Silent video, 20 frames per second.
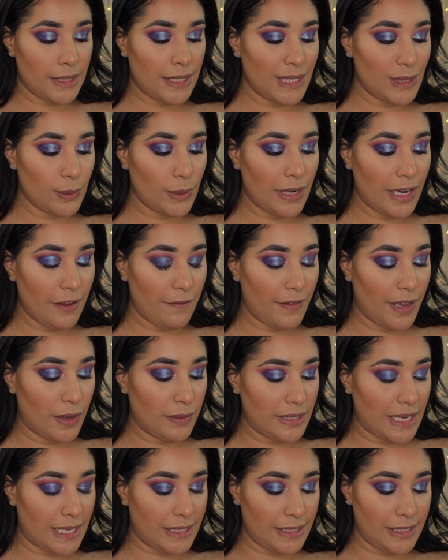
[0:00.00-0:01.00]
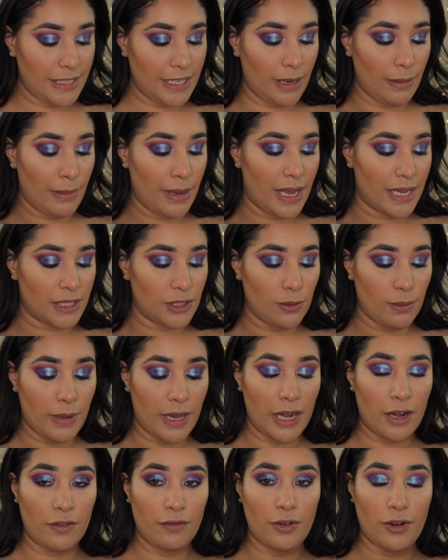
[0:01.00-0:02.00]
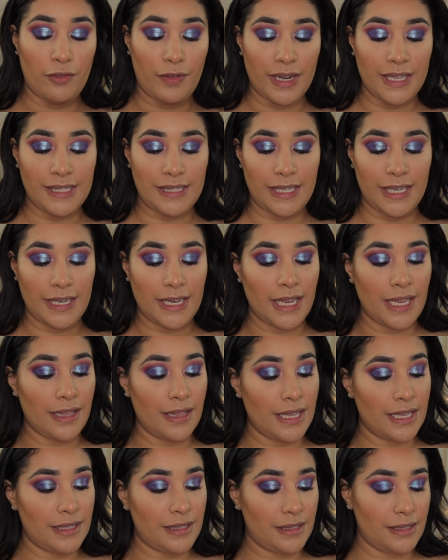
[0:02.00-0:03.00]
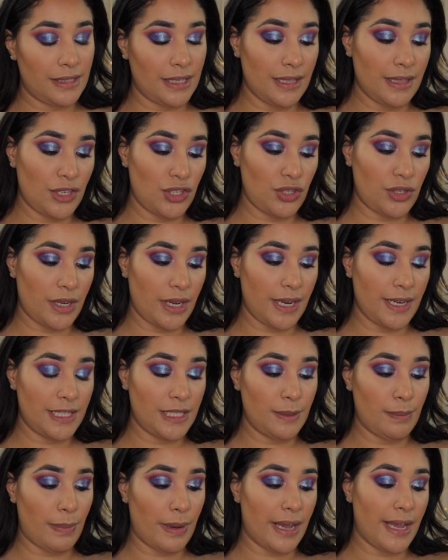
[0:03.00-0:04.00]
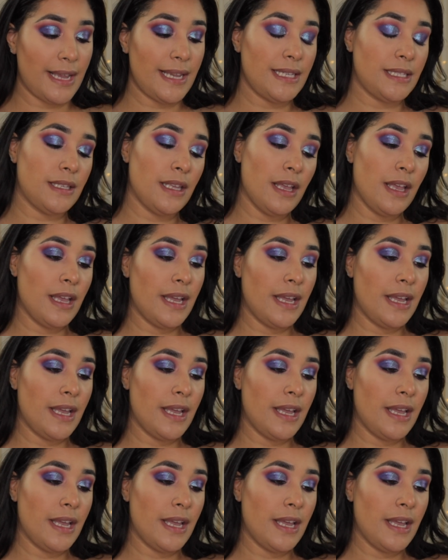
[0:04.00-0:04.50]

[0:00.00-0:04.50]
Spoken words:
This one I found at TJ Maxx. You might have already seen it. This is in the shade Spice.